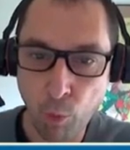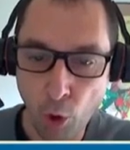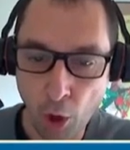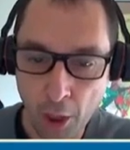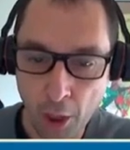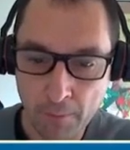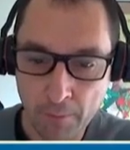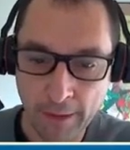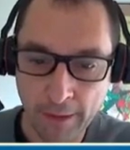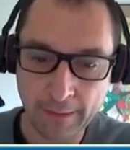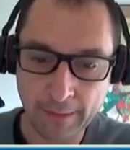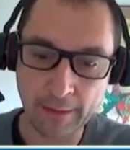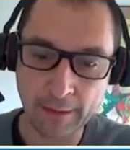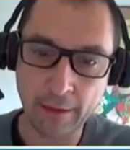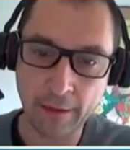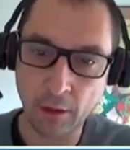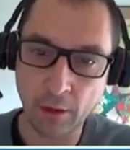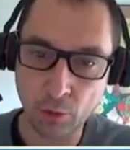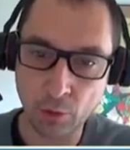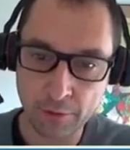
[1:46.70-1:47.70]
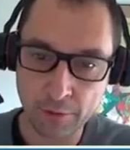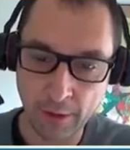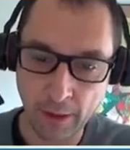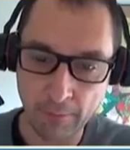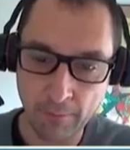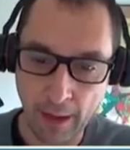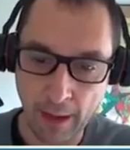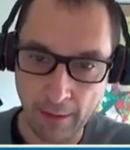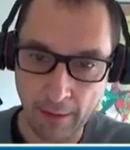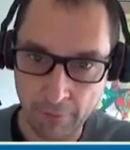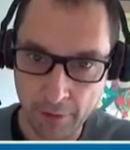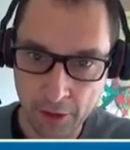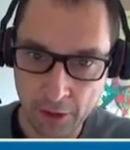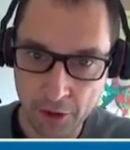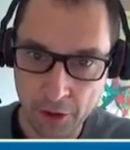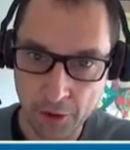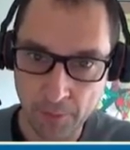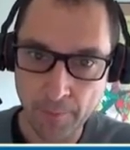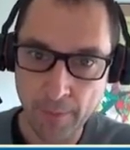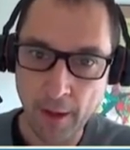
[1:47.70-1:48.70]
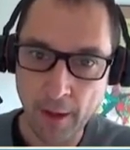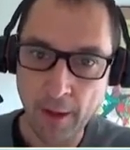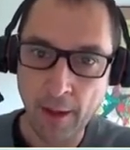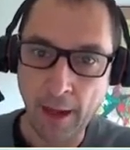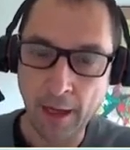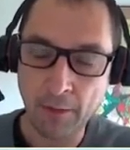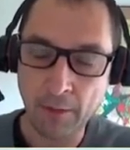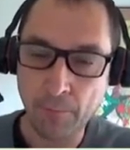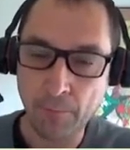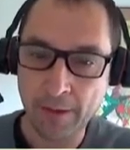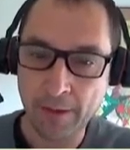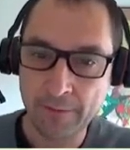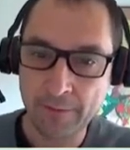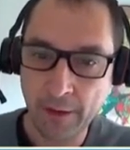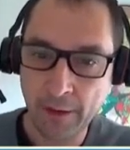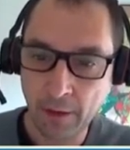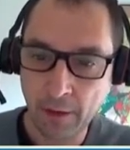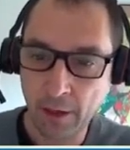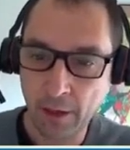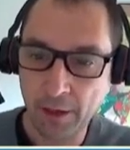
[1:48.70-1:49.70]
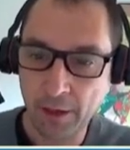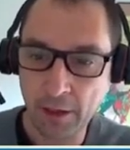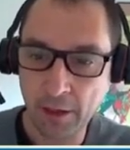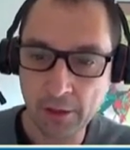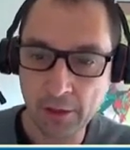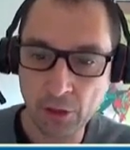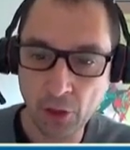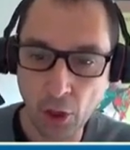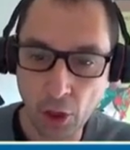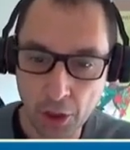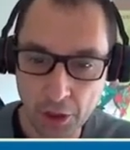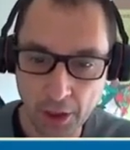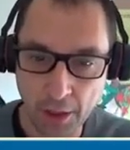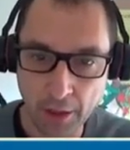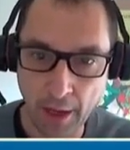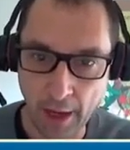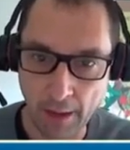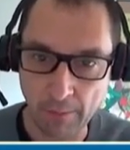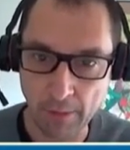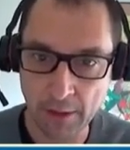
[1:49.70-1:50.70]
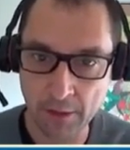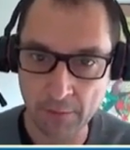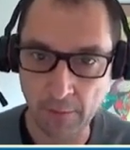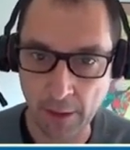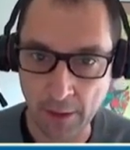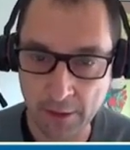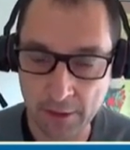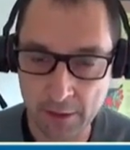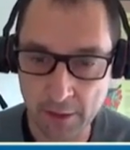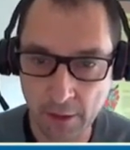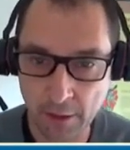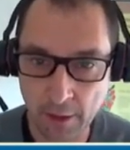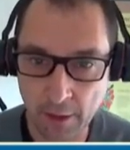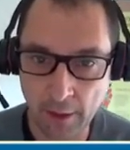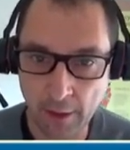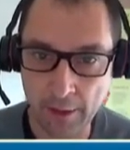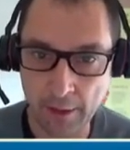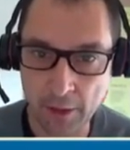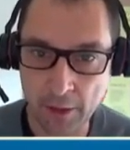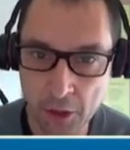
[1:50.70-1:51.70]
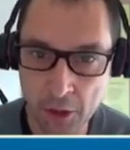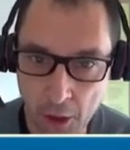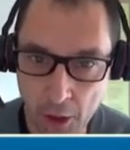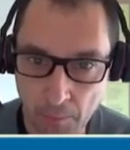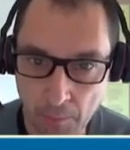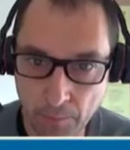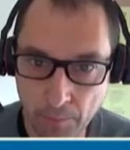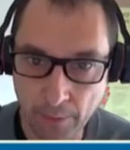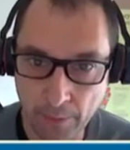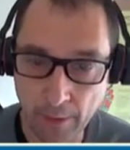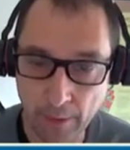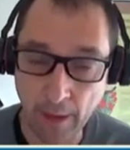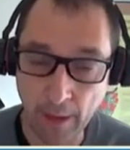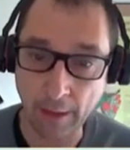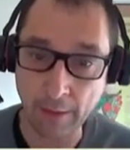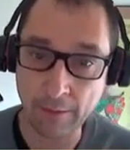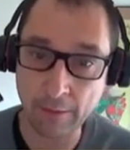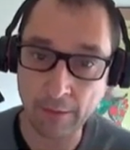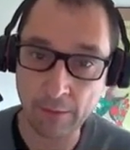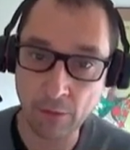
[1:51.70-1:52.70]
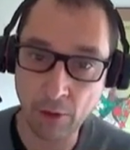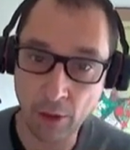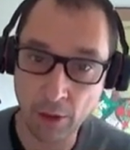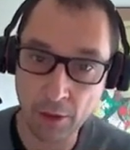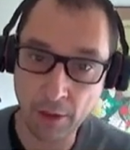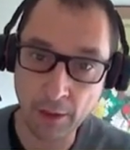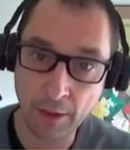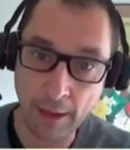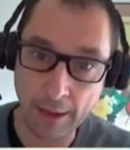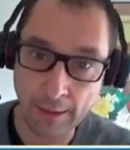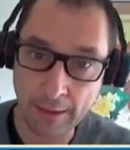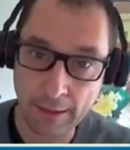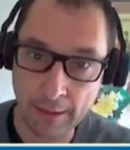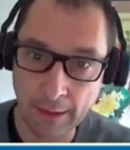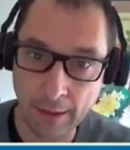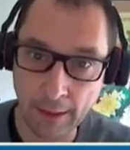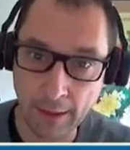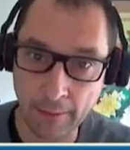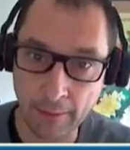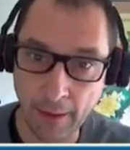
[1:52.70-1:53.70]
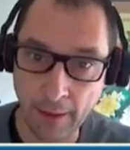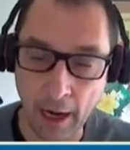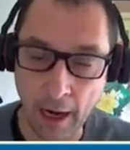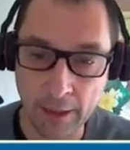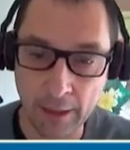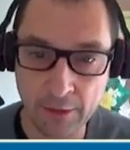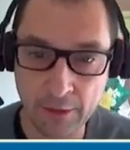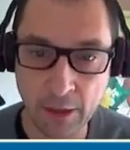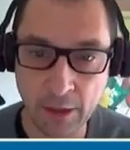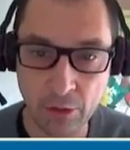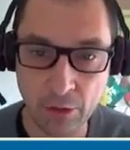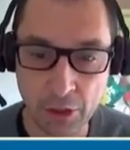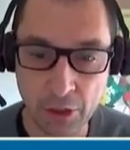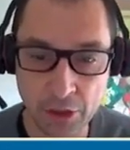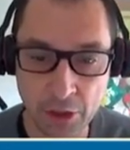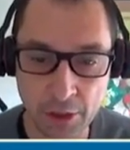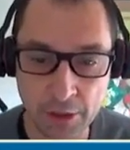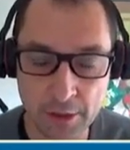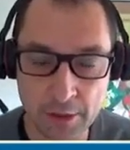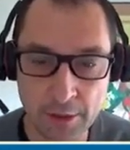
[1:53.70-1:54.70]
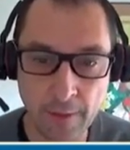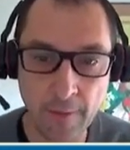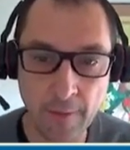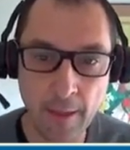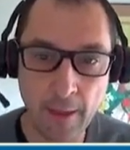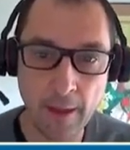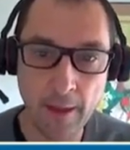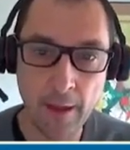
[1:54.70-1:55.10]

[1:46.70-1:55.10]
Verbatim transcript: warmer than the long-term average in particular the northern hemispheres, Europe and northern like uh, Arctic regions